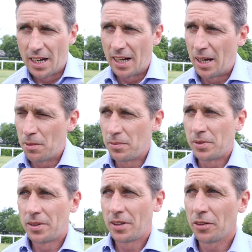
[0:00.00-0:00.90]
I
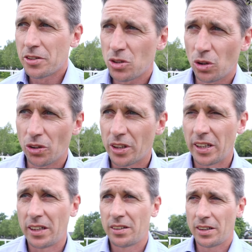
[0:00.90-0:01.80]
was so
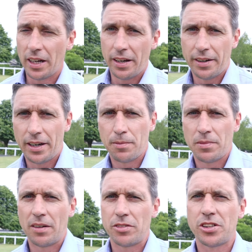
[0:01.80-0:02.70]
lucky, and
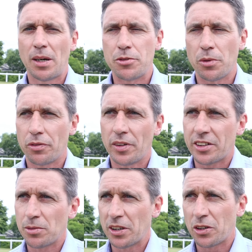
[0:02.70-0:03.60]
having time to
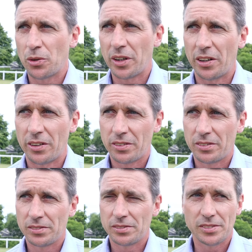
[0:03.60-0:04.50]
reflect on my career,
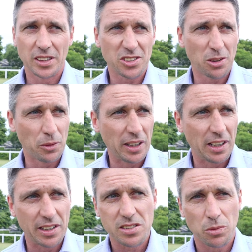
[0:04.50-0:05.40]
I sort of
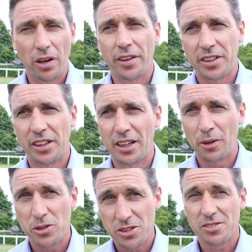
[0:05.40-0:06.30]
realised what I did
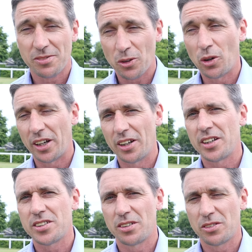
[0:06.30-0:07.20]
now was quite
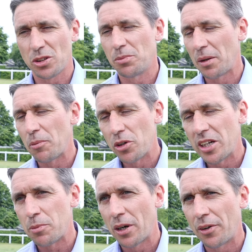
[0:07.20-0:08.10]
nice and something I'm
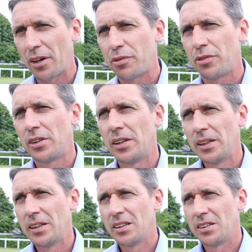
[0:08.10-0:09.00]
really proud of.
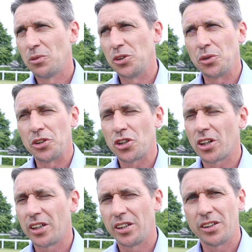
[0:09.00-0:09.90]
When you're a
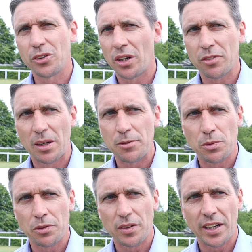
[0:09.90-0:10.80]
jockey, you don't have time
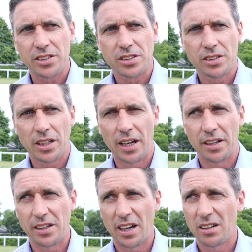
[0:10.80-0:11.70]
to reflect,
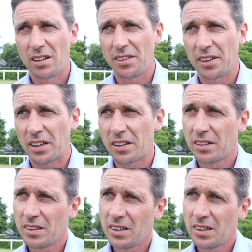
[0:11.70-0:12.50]
and yeah, I think